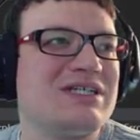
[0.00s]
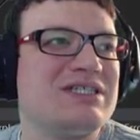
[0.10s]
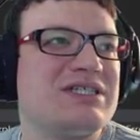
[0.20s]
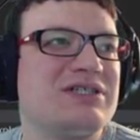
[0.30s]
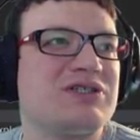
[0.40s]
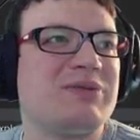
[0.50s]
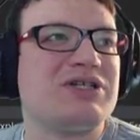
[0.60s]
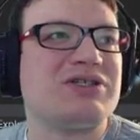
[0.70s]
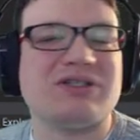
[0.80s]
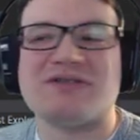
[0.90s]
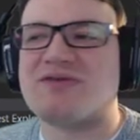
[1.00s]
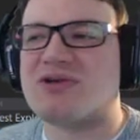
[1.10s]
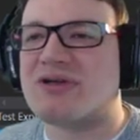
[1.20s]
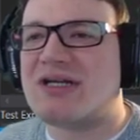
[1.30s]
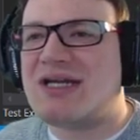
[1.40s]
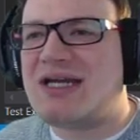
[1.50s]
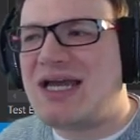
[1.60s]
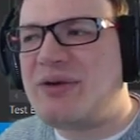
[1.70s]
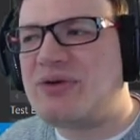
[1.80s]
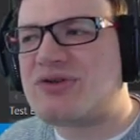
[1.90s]
easier, especially for
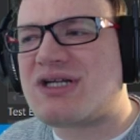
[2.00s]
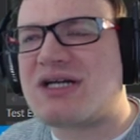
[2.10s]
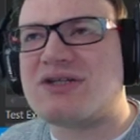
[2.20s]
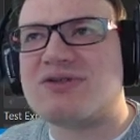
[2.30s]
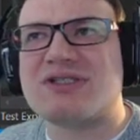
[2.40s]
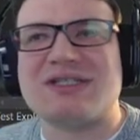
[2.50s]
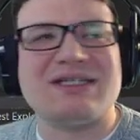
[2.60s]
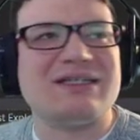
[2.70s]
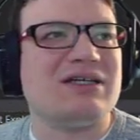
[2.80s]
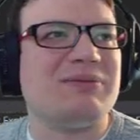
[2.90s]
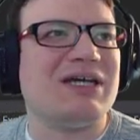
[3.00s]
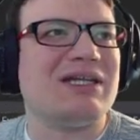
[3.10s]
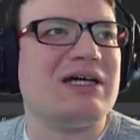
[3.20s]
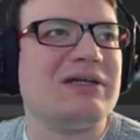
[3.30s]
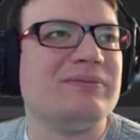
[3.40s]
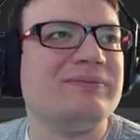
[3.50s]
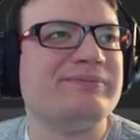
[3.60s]
anyone who's not used to Git command line.